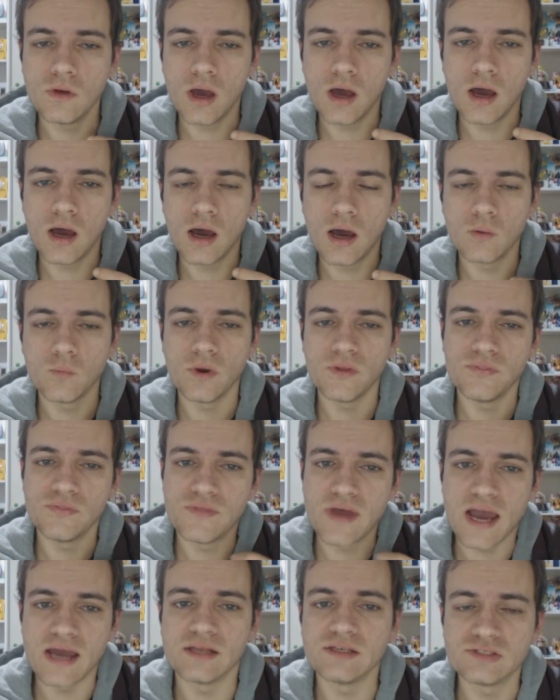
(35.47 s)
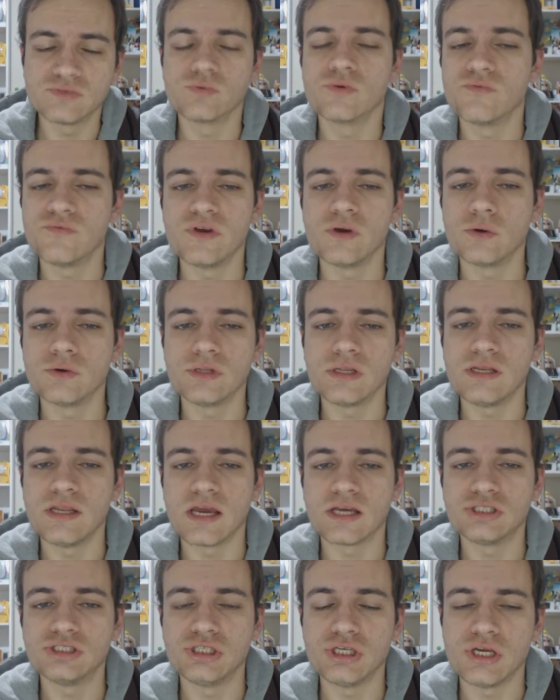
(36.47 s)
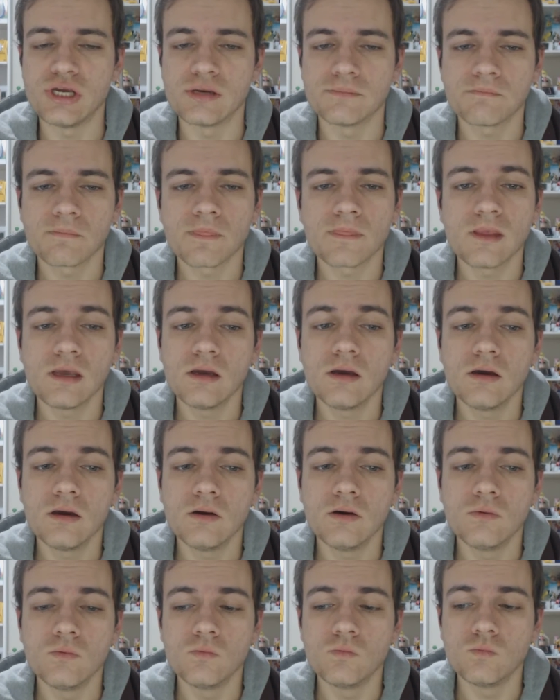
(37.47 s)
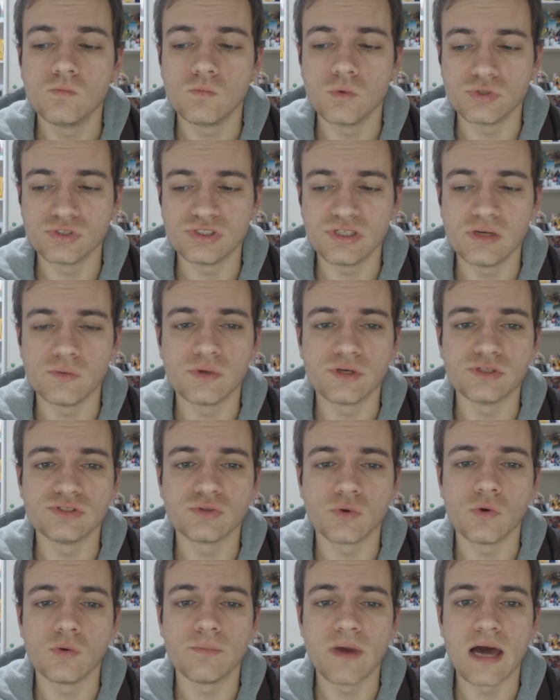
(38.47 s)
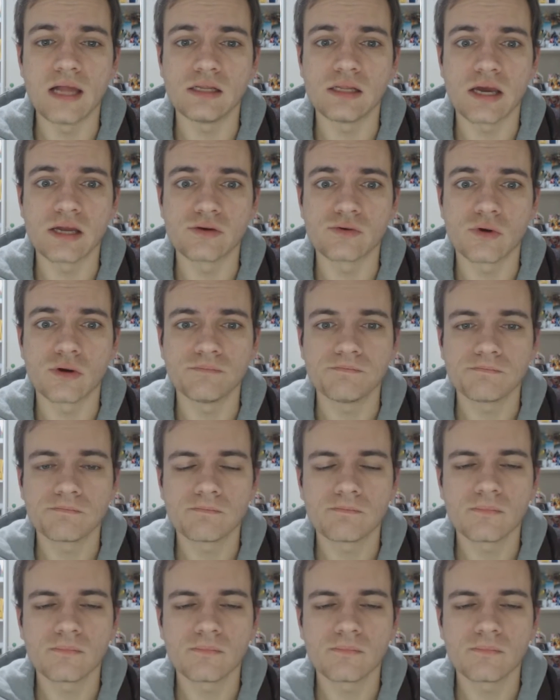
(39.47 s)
uh, when that is revealed next year. We'll see what it's all about later on.